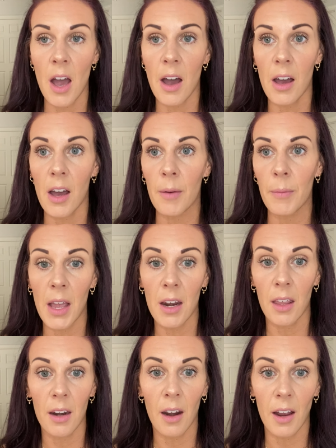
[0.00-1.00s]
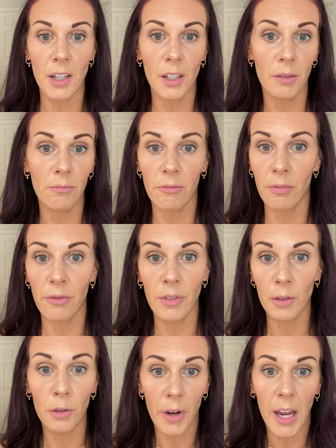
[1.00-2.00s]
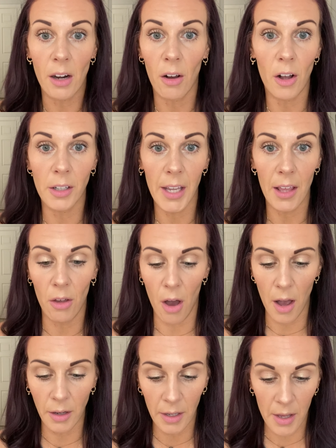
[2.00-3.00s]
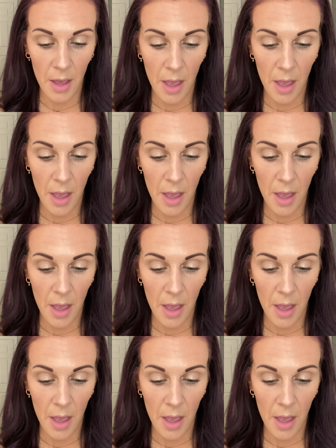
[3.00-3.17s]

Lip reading: And then I just feel great all day long.